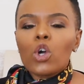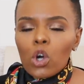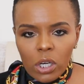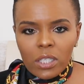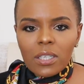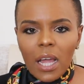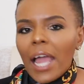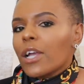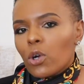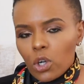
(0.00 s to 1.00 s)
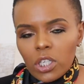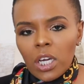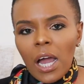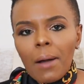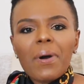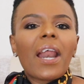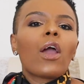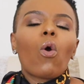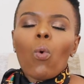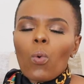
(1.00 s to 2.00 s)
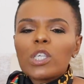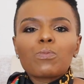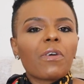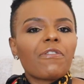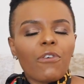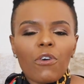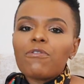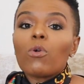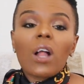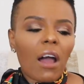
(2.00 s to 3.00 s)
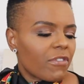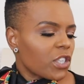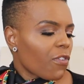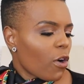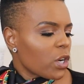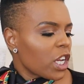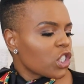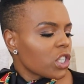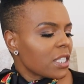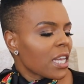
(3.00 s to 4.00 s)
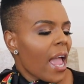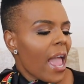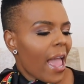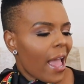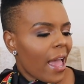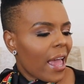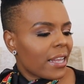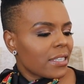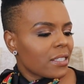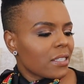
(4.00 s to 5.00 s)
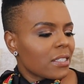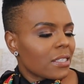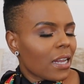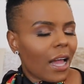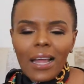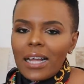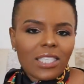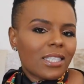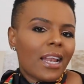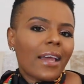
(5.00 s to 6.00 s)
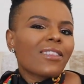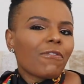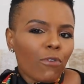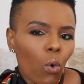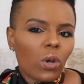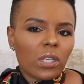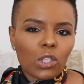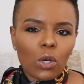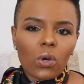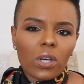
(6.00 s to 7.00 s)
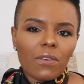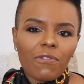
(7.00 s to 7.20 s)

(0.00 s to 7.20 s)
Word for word: could, but I always prefer full coverage foundations, and I just like the flawless look.